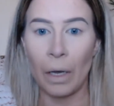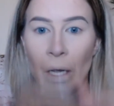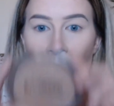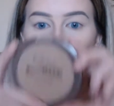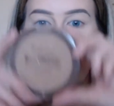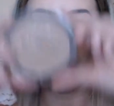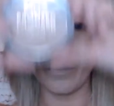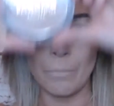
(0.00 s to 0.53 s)

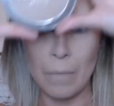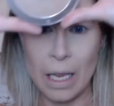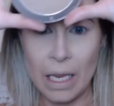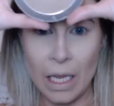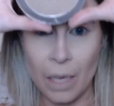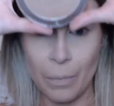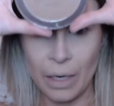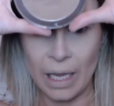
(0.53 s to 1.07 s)
My
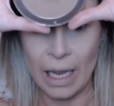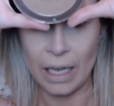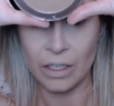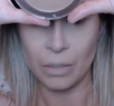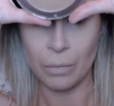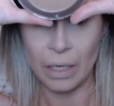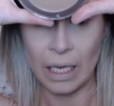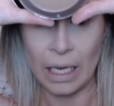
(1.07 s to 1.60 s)
Makeup
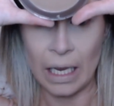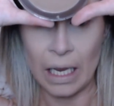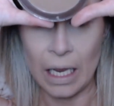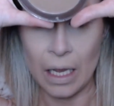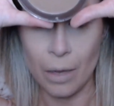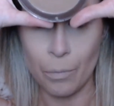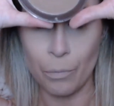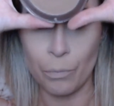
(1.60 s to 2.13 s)

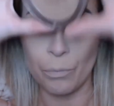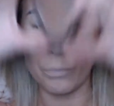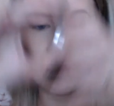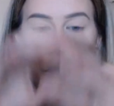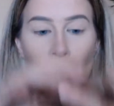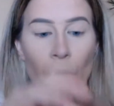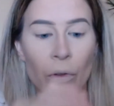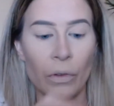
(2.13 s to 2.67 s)
Academy
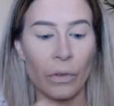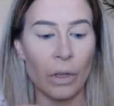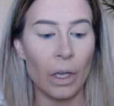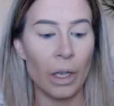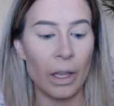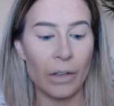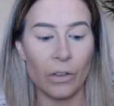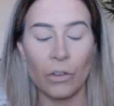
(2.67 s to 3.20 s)

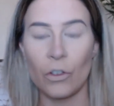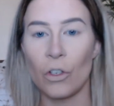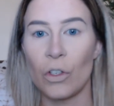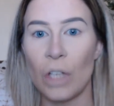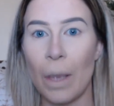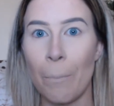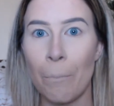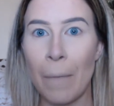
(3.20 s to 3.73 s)
bronzer, this is
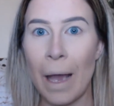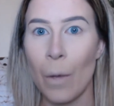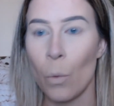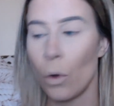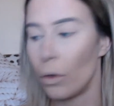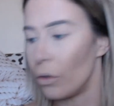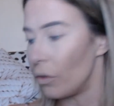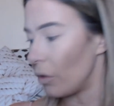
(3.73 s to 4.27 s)
just a matte
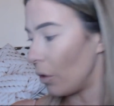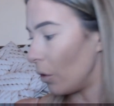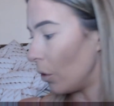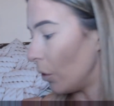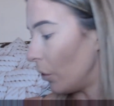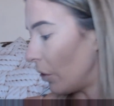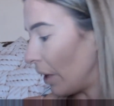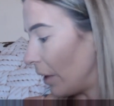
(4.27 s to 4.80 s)
one, so
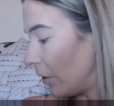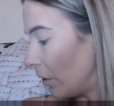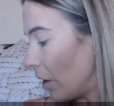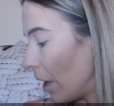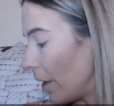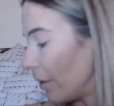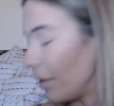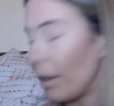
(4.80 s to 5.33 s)
also
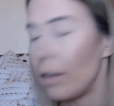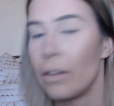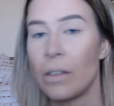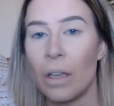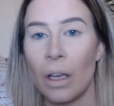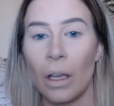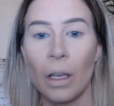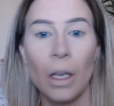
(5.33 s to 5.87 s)
nice
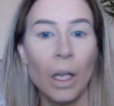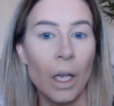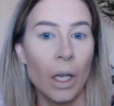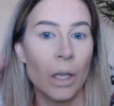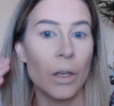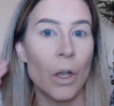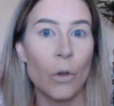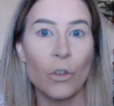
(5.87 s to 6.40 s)
and
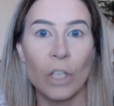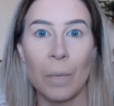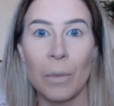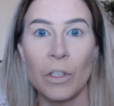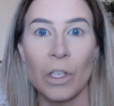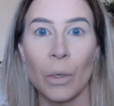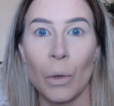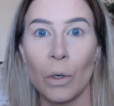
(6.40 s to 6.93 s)
no
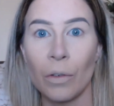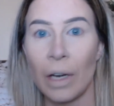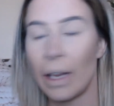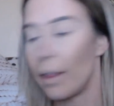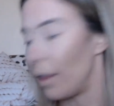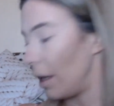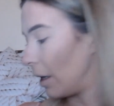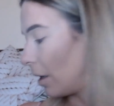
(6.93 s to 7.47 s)
shimmer to it or
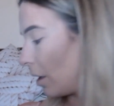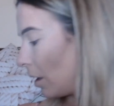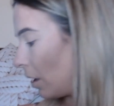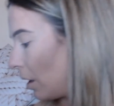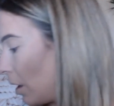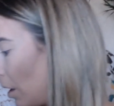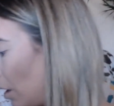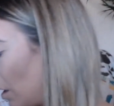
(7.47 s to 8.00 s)
anything.
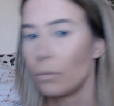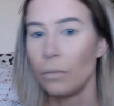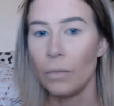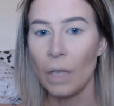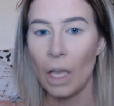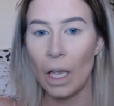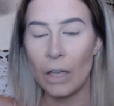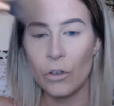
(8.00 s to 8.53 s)

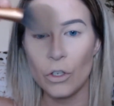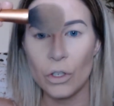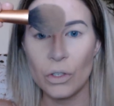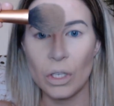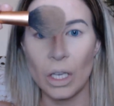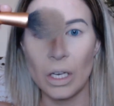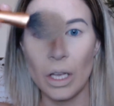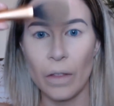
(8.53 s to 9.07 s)
And
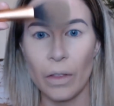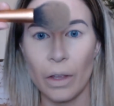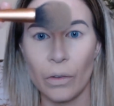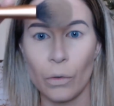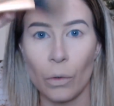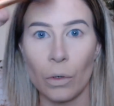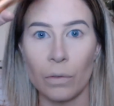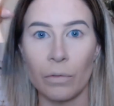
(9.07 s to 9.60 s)
just another
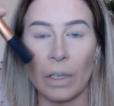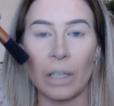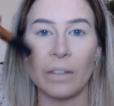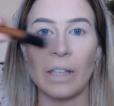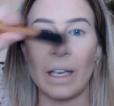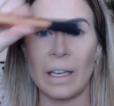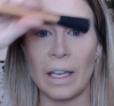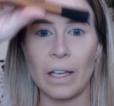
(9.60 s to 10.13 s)
sort of Real
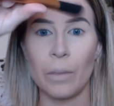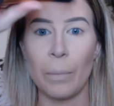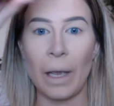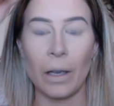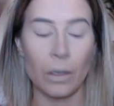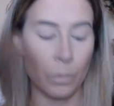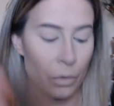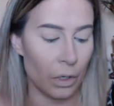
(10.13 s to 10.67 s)
Techniques
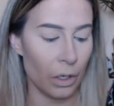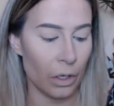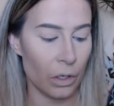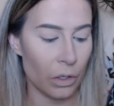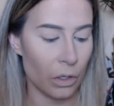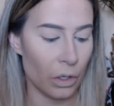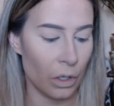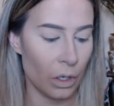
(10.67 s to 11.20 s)
powder
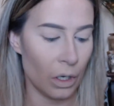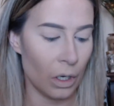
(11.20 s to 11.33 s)
brush.